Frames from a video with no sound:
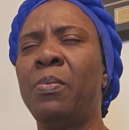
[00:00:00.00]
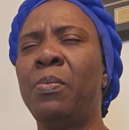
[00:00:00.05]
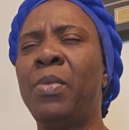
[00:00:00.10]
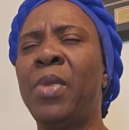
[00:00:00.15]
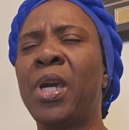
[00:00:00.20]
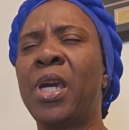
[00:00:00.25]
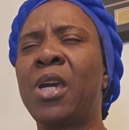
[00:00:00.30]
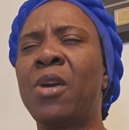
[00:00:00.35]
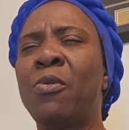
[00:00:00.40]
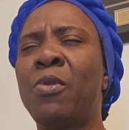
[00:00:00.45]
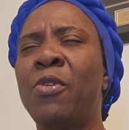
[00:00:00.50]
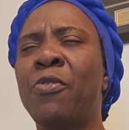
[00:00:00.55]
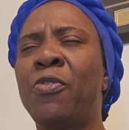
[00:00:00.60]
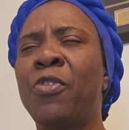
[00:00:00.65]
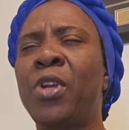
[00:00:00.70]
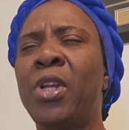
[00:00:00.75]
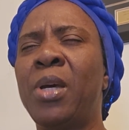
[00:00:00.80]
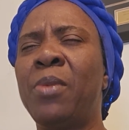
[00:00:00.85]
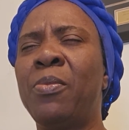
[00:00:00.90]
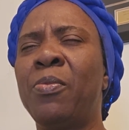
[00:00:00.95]
Make a way
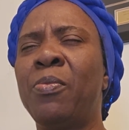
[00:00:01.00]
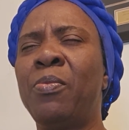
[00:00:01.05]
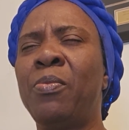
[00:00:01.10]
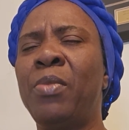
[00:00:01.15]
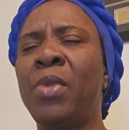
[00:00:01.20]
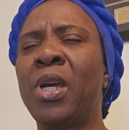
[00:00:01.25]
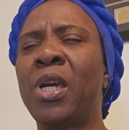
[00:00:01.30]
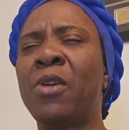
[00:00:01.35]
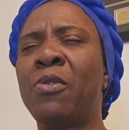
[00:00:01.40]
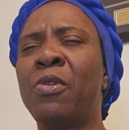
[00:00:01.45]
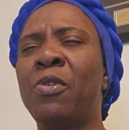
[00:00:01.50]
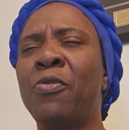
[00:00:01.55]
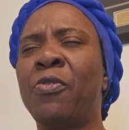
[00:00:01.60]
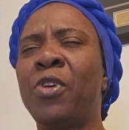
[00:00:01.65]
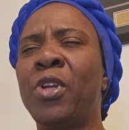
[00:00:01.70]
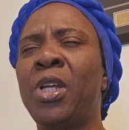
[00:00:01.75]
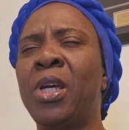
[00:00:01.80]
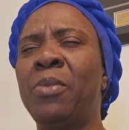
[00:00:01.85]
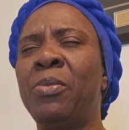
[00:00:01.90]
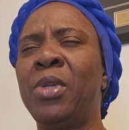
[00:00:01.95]
for them. Make a way
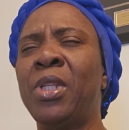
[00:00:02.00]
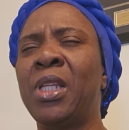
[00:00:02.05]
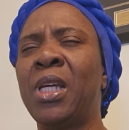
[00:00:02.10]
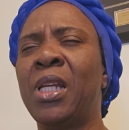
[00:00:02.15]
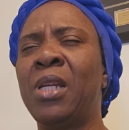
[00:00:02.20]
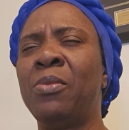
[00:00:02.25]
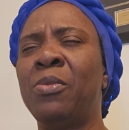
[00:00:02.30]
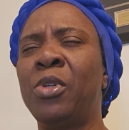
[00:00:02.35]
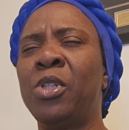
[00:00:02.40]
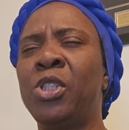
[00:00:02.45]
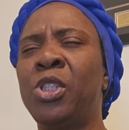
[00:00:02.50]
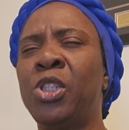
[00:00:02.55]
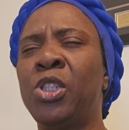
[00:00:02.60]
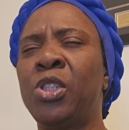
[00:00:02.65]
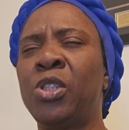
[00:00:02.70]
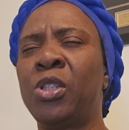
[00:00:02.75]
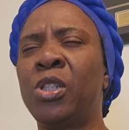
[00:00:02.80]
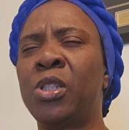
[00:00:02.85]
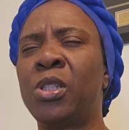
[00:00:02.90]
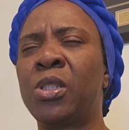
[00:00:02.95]
for them in the name of
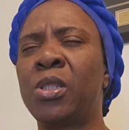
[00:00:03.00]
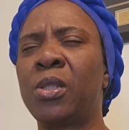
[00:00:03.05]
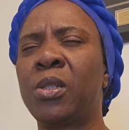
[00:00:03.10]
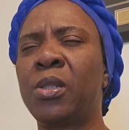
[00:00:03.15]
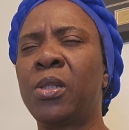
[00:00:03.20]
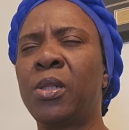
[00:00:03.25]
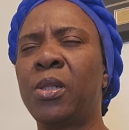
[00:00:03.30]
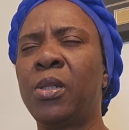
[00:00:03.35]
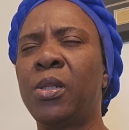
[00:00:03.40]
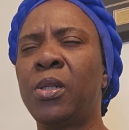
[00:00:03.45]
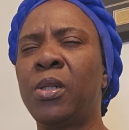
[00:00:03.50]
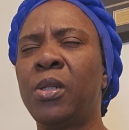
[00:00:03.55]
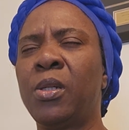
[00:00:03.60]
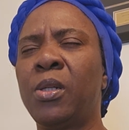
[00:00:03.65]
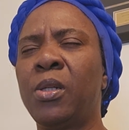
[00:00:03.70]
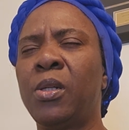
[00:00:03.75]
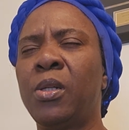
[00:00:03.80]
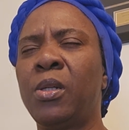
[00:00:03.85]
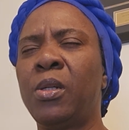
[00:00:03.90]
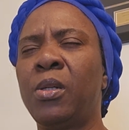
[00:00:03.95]
Jesus.
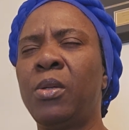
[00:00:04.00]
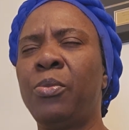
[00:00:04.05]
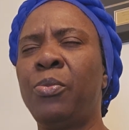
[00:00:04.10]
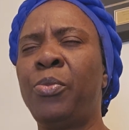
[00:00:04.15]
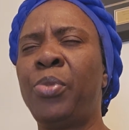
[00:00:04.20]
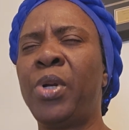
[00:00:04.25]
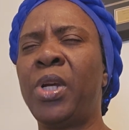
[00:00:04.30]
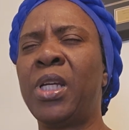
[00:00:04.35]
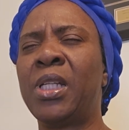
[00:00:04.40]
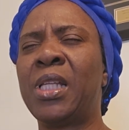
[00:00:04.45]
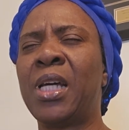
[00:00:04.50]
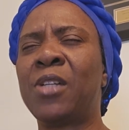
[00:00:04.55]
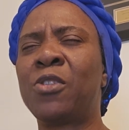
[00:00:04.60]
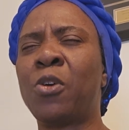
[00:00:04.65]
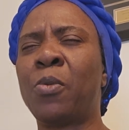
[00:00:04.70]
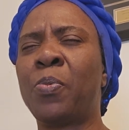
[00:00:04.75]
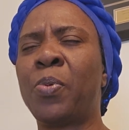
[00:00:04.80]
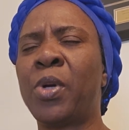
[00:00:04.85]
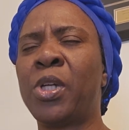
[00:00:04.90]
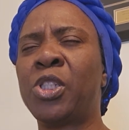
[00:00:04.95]
Break that
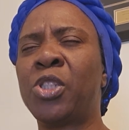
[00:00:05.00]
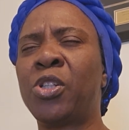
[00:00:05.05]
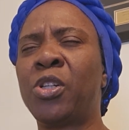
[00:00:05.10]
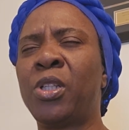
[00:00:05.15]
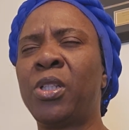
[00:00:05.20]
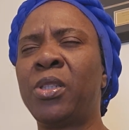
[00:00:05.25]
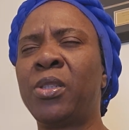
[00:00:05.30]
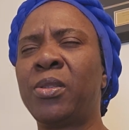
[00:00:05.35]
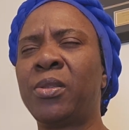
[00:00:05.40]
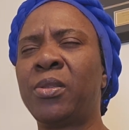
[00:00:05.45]
oppression.